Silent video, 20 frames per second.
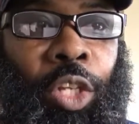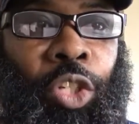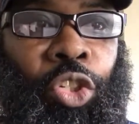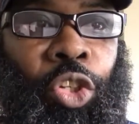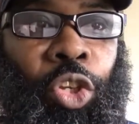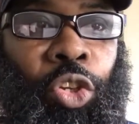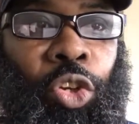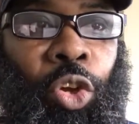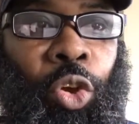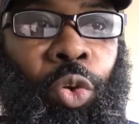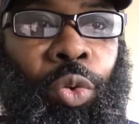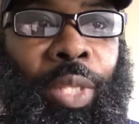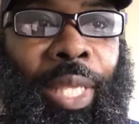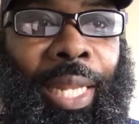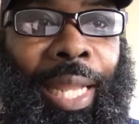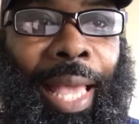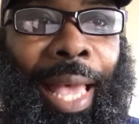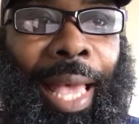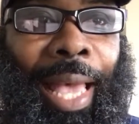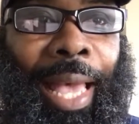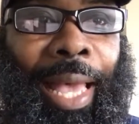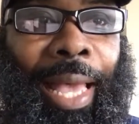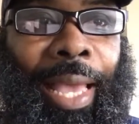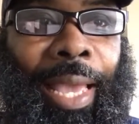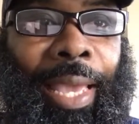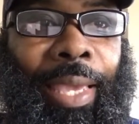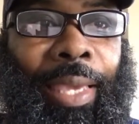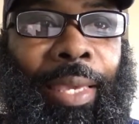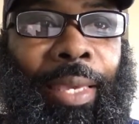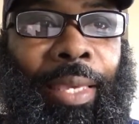to know that
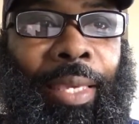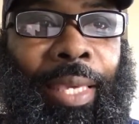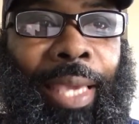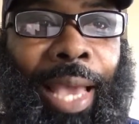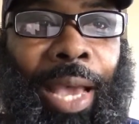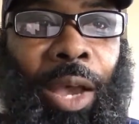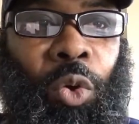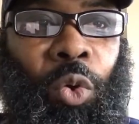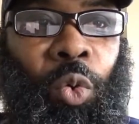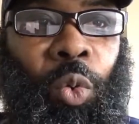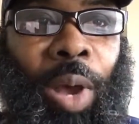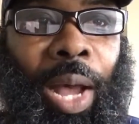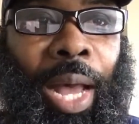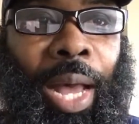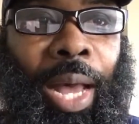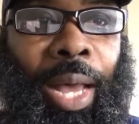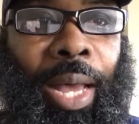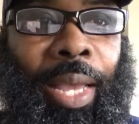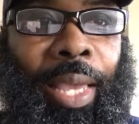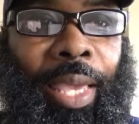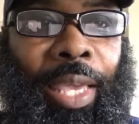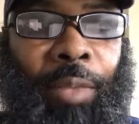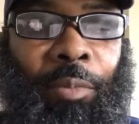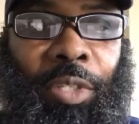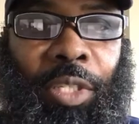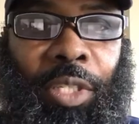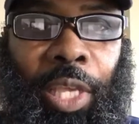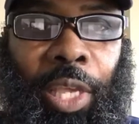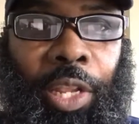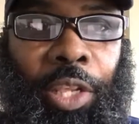I, Yahuwah, am
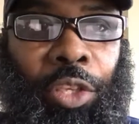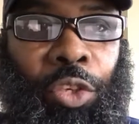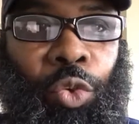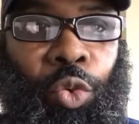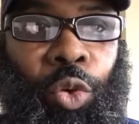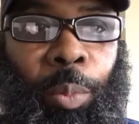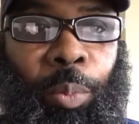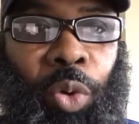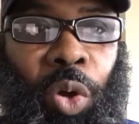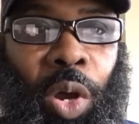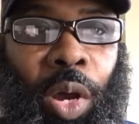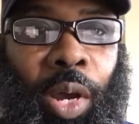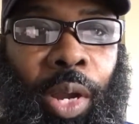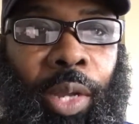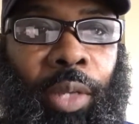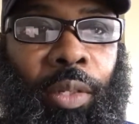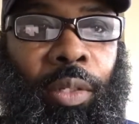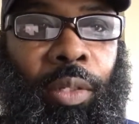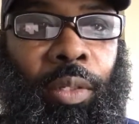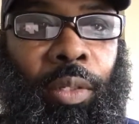setting you apart.